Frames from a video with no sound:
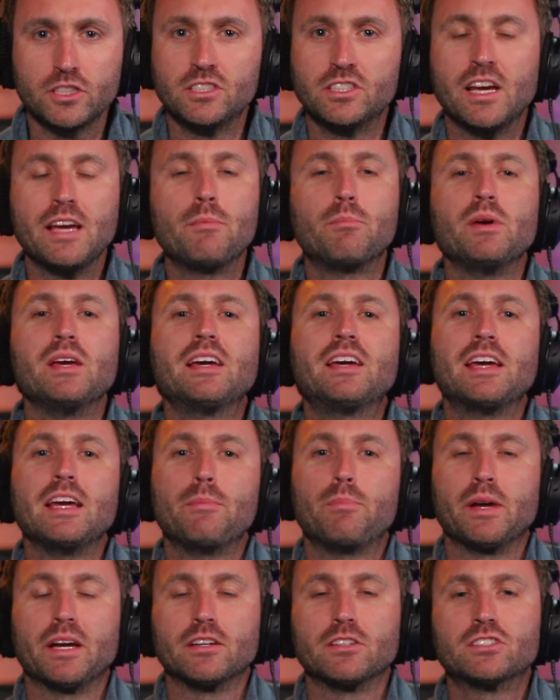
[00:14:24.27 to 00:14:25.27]
Just say
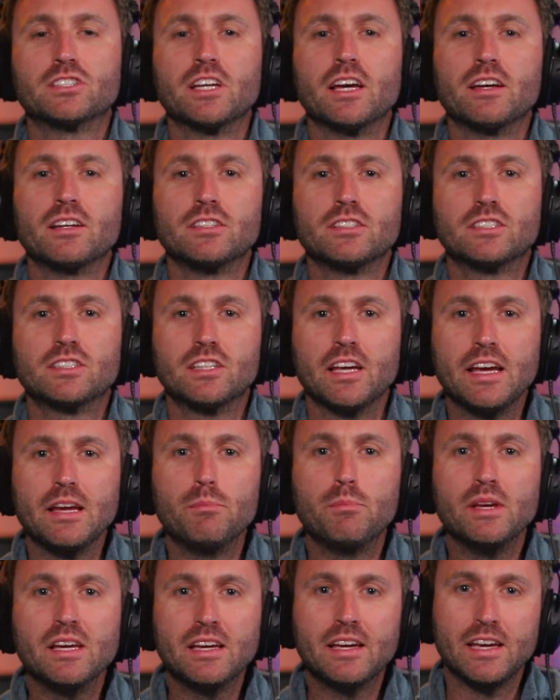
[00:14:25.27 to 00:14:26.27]
beekeeping.
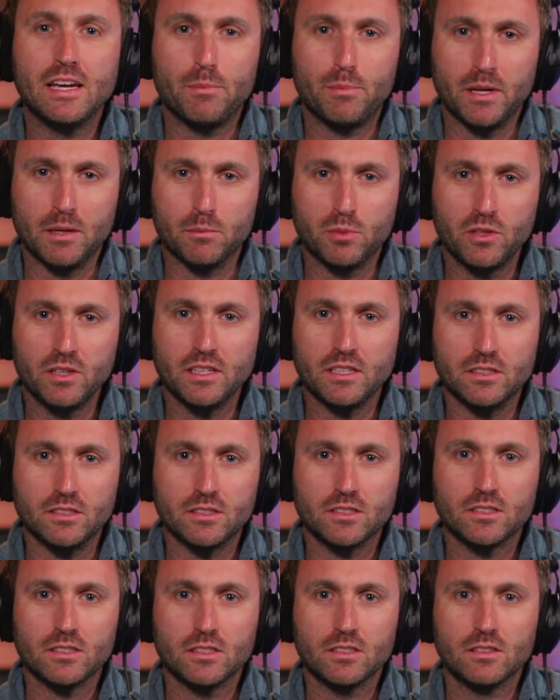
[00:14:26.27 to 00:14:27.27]
Say beekeeping,
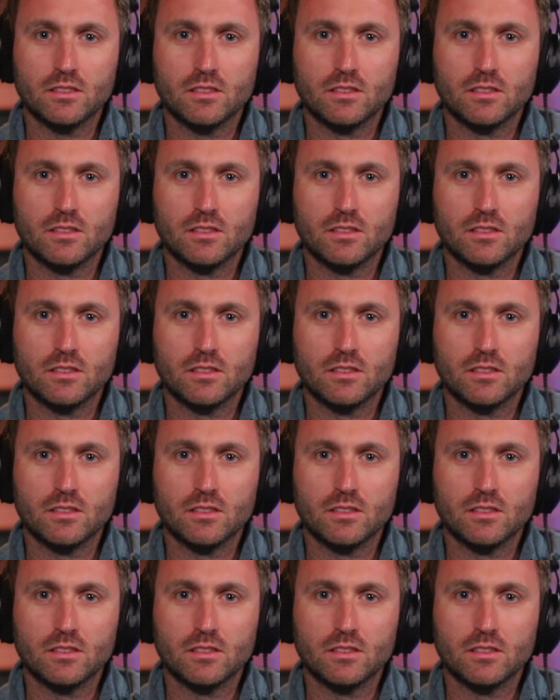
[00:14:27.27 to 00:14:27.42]
please.